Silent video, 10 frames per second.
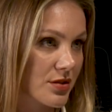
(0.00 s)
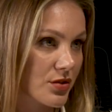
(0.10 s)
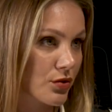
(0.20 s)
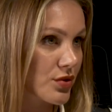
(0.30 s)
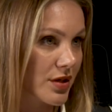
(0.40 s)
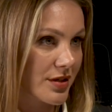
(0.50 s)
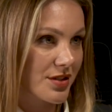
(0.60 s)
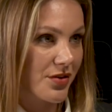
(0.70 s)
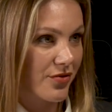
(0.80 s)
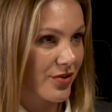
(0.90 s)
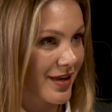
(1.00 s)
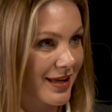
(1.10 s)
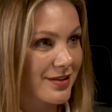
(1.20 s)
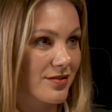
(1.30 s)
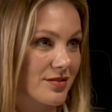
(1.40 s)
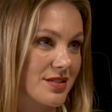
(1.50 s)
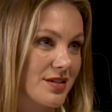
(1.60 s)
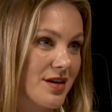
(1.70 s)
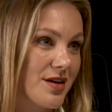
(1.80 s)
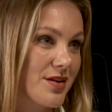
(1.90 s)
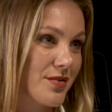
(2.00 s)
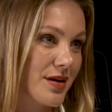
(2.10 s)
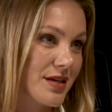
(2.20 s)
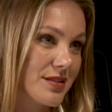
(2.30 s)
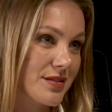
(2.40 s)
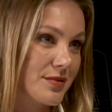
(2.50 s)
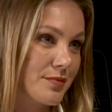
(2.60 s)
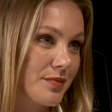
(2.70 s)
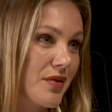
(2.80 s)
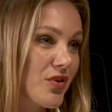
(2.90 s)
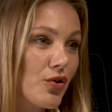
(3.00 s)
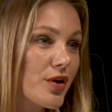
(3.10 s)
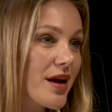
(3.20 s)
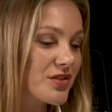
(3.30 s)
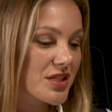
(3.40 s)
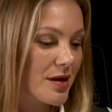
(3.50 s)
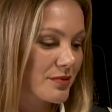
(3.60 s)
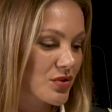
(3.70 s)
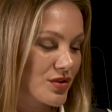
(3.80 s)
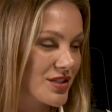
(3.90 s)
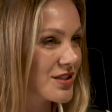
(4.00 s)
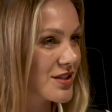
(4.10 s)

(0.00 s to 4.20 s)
totally different angles, right? We don't have time to sit